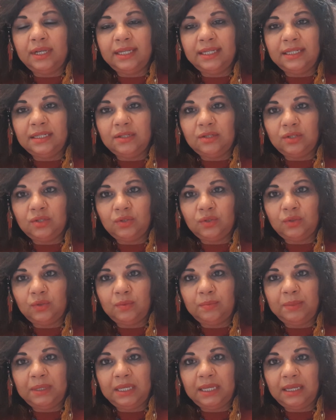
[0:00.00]
into
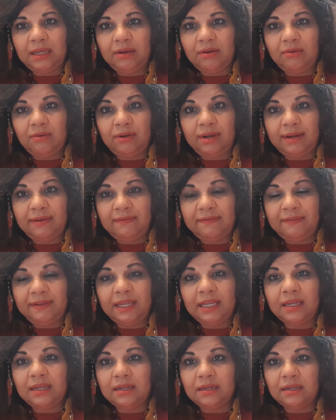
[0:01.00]
being green
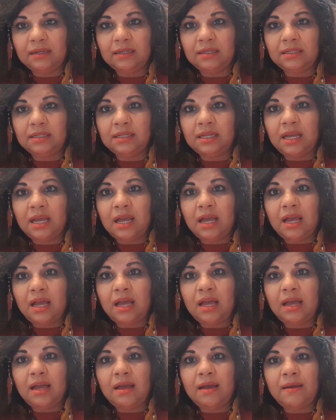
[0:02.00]
fingered
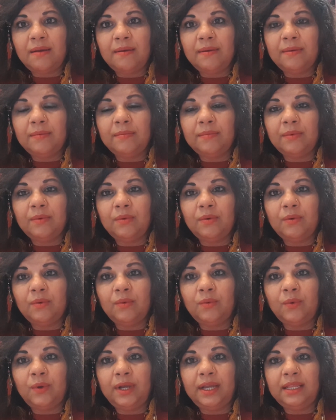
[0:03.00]

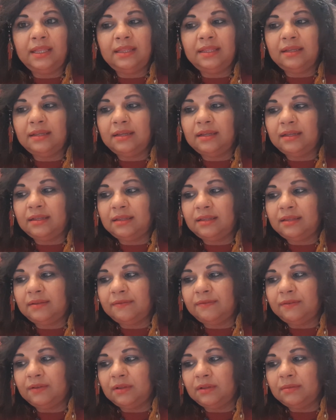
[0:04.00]
with the
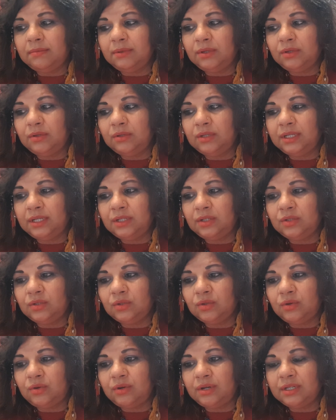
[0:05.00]
full moon in
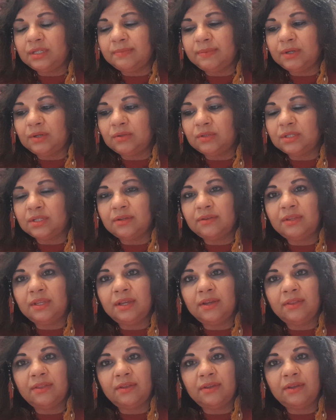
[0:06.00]
Taurus, but also the
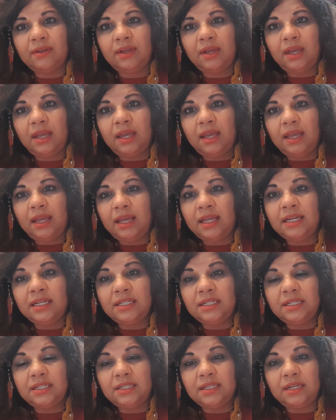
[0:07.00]
other
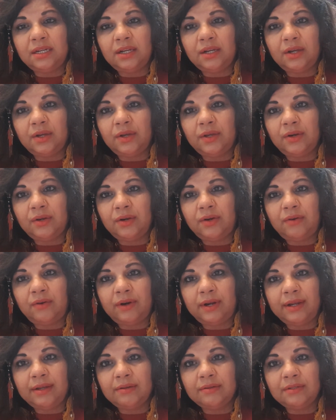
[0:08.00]
energies that are going on
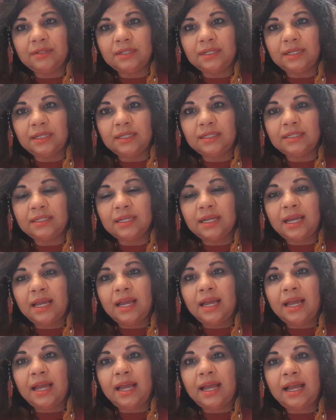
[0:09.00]
around it,
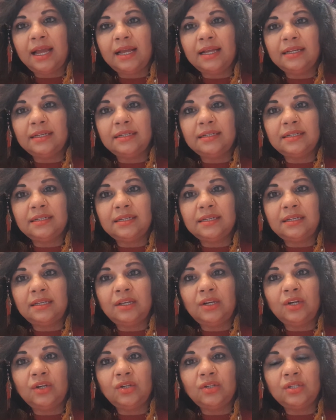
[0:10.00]
and
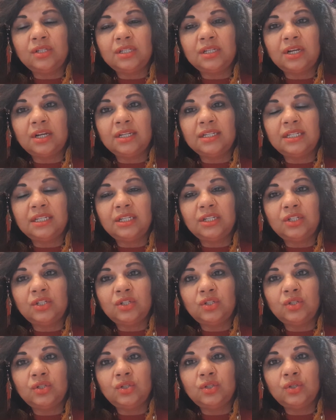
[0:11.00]
you know, starting
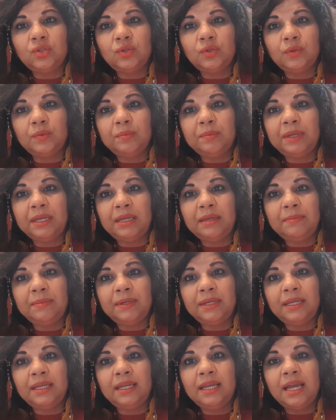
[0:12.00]
to
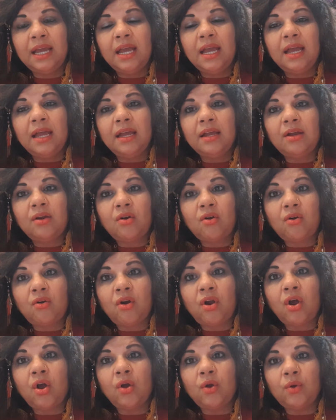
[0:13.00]
maybe
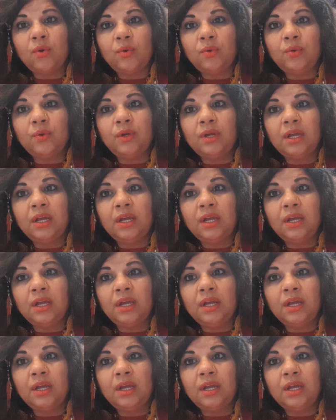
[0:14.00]
grow